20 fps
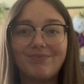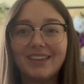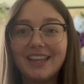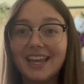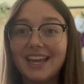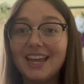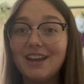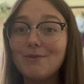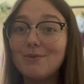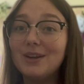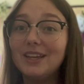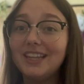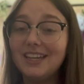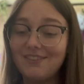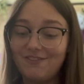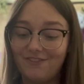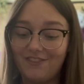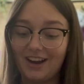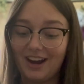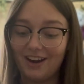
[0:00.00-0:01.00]
it
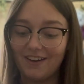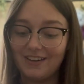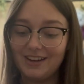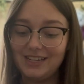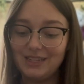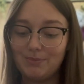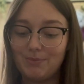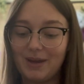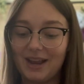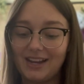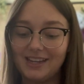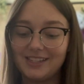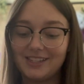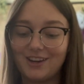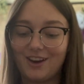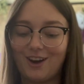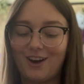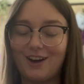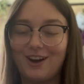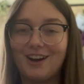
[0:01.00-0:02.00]
really varies based
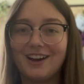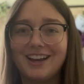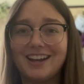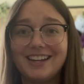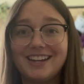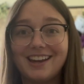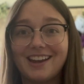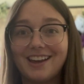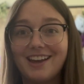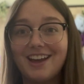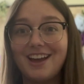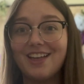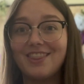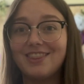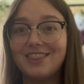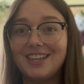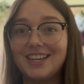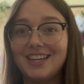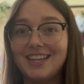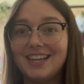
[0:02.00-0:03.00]
on
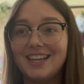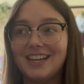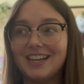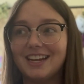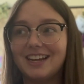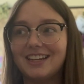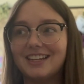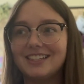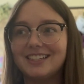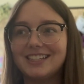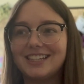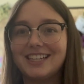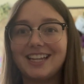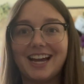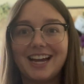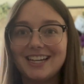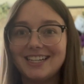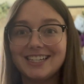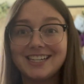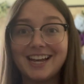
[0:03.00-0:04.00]
the
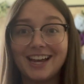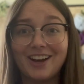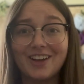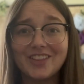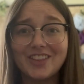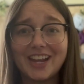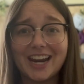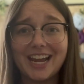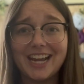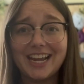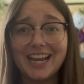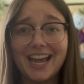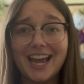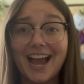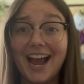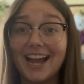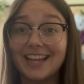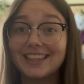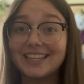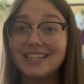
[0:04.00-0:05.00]
clientele that I get
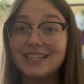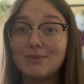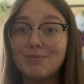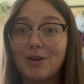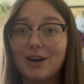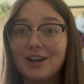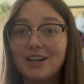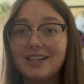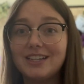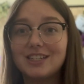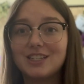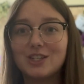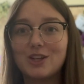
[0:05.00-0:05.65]
at these markets.